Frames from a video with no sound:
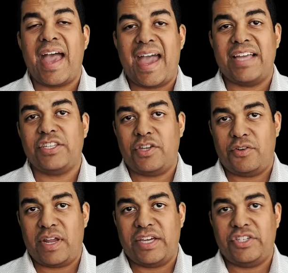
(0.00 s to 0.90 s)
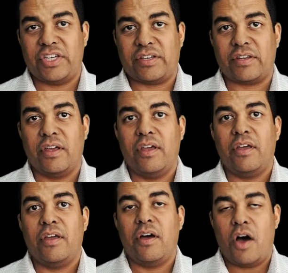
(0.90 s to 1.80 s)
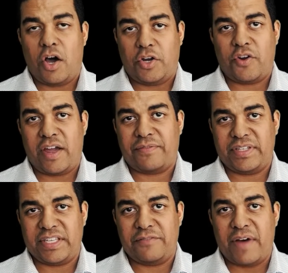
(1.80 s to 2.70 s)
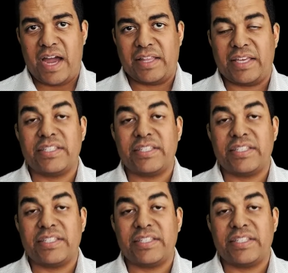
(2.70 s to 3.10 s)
as a donation on your FEC filing.